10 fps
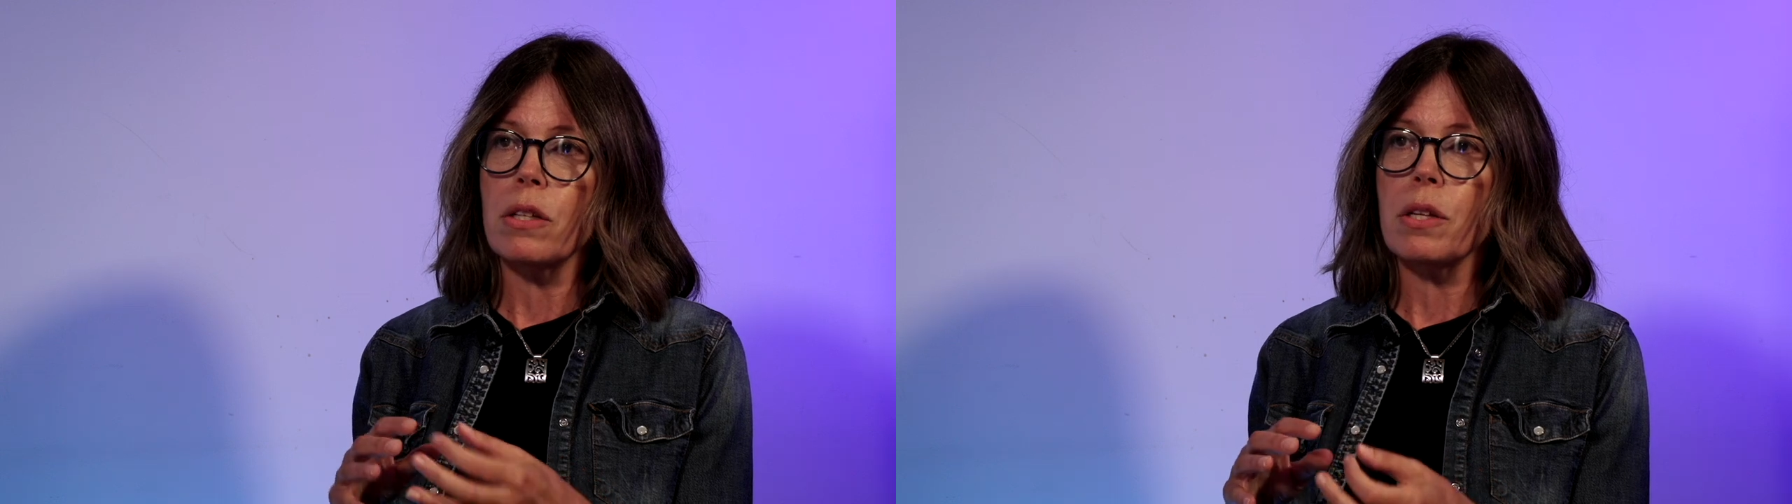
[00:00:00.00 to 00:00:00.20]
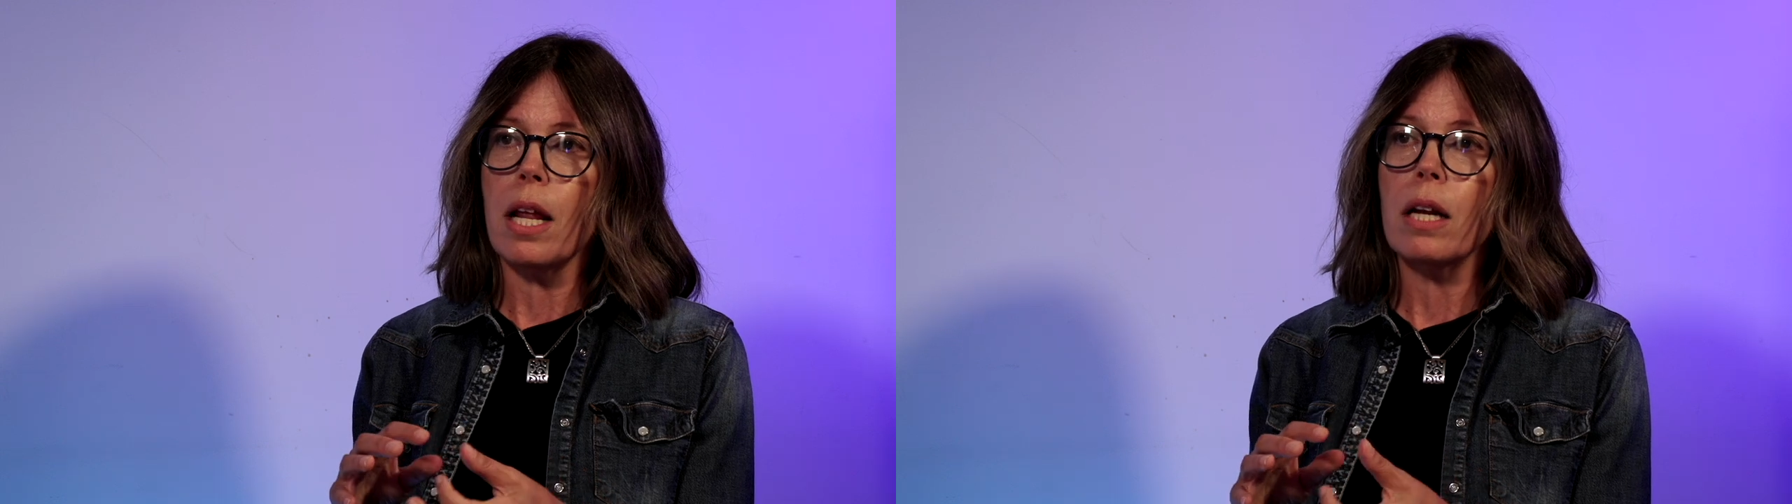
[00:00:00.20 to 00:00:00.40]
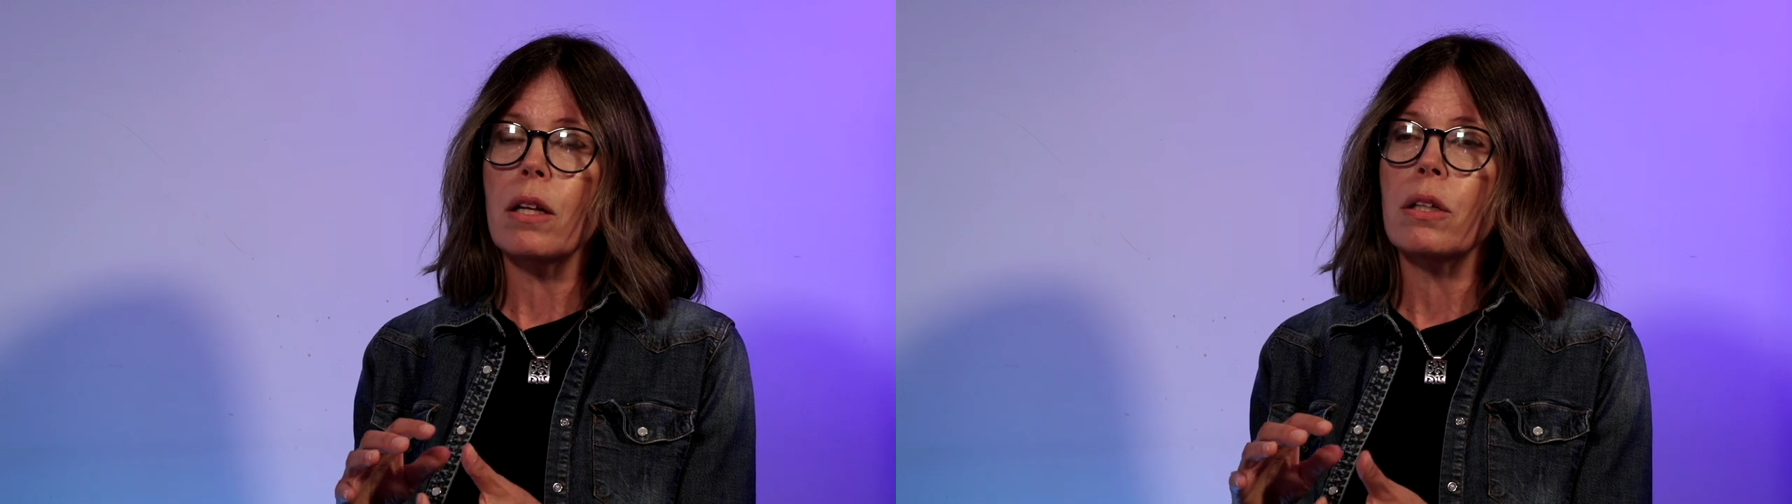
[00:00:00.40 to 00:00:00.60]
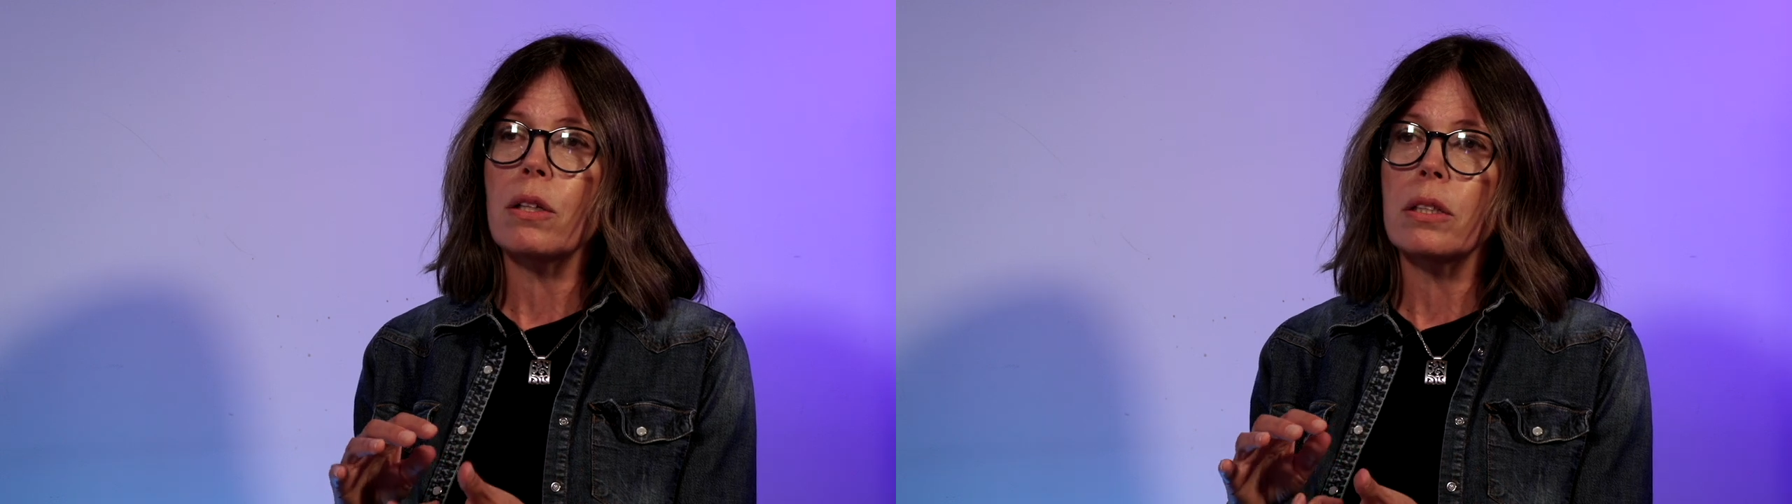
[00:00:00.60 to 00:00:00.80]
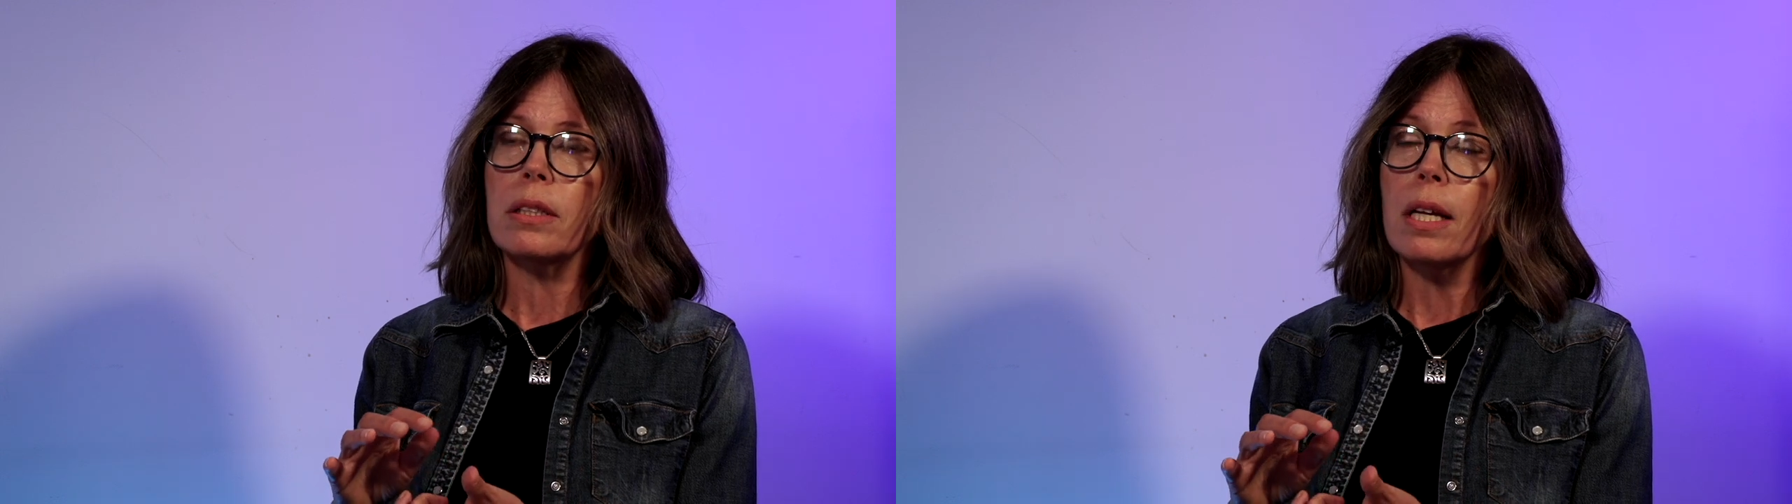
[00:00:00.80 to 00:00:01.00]
So that
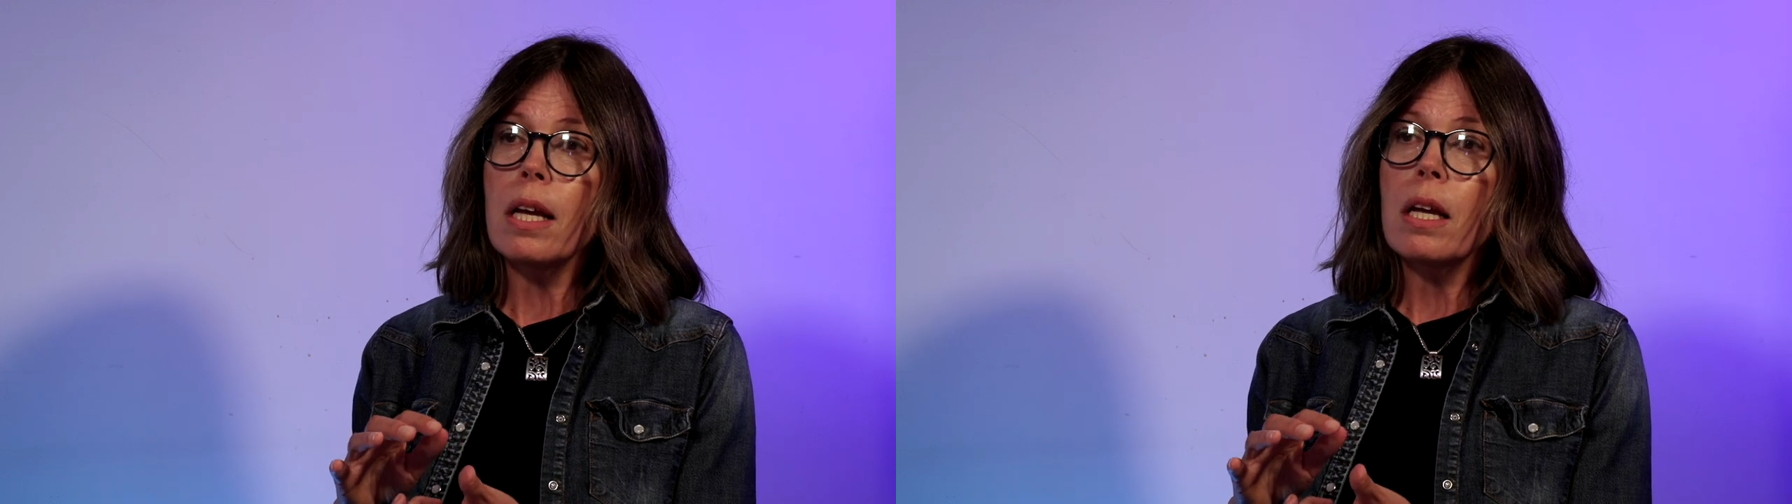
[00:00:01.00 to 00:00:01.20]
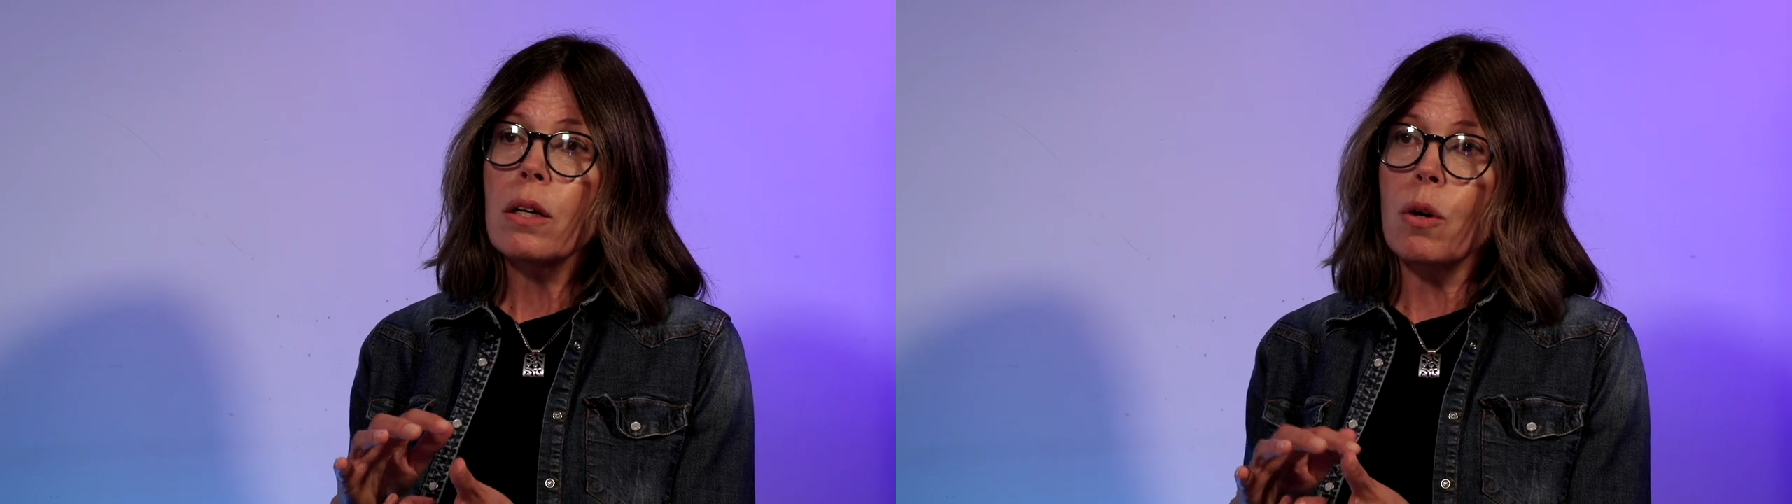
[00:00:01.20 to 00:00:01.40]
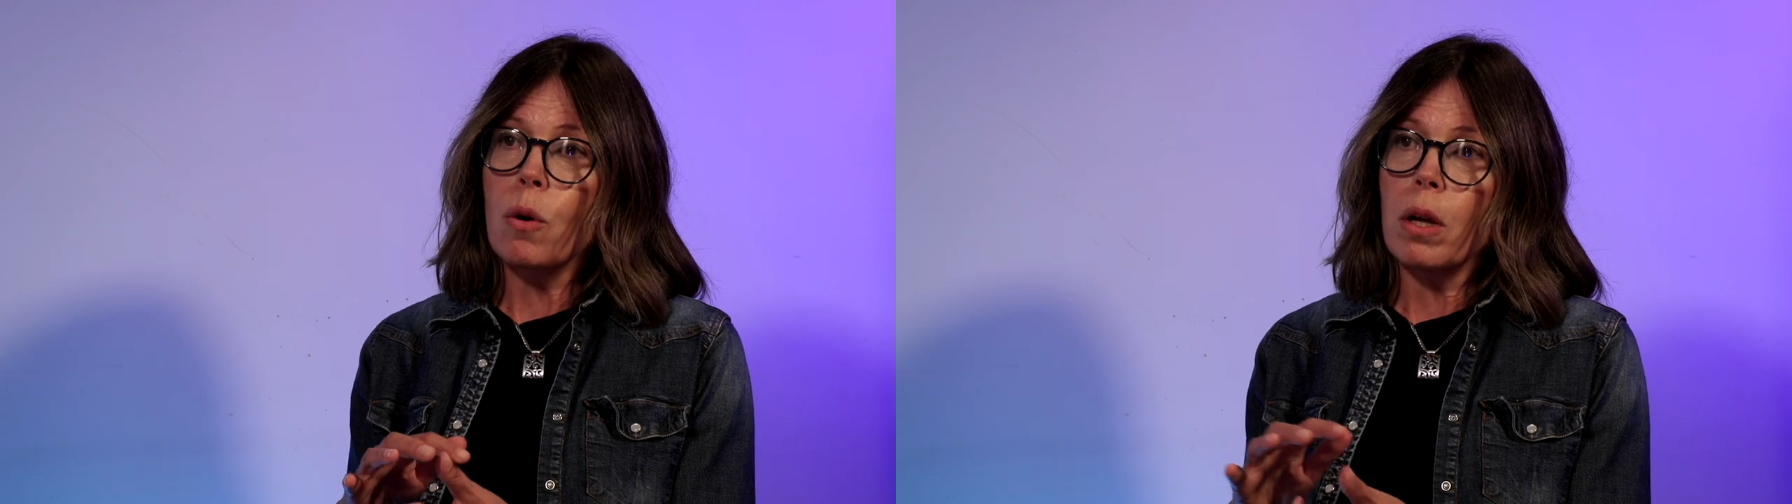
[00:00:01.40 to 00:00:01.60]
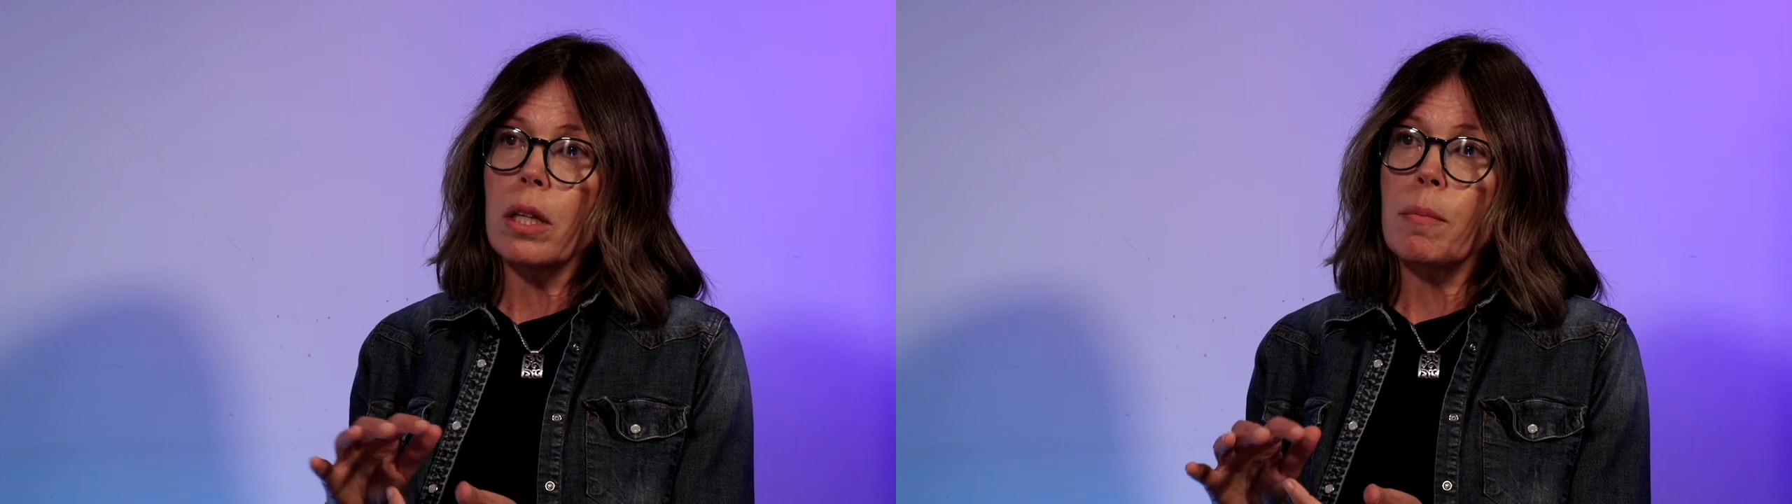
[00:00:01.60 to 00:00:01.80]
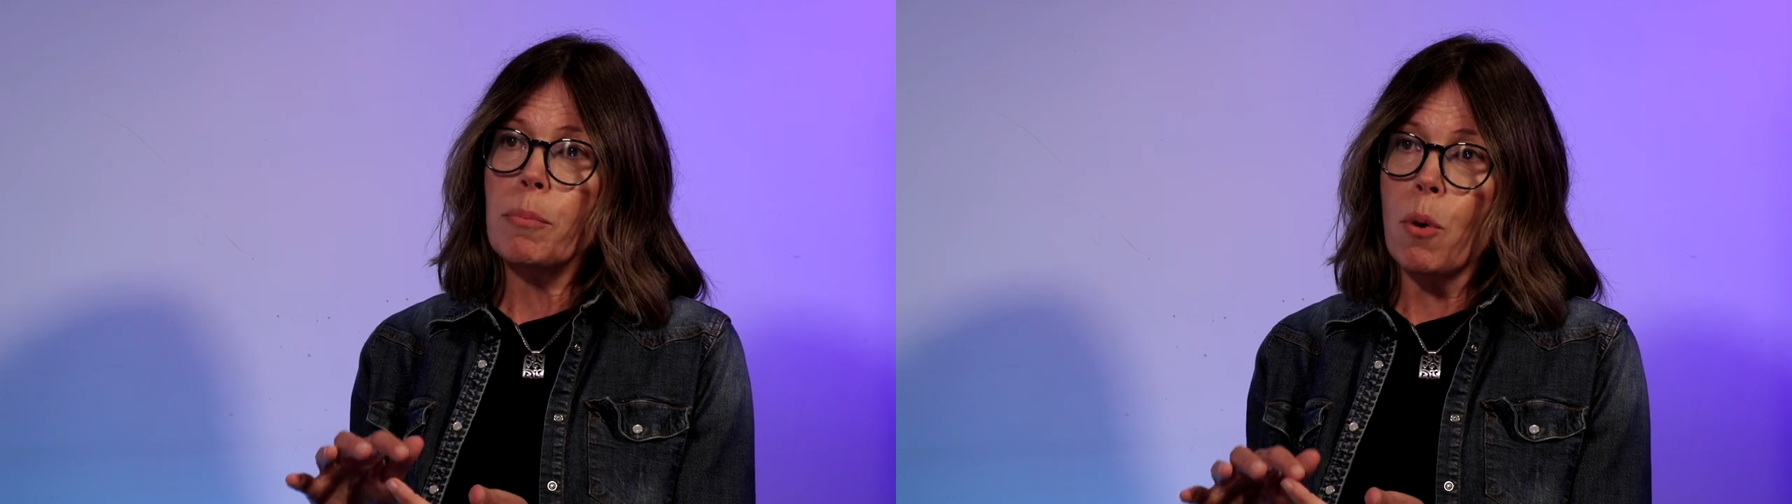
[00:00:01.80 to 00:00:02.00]
includes Coquitlam,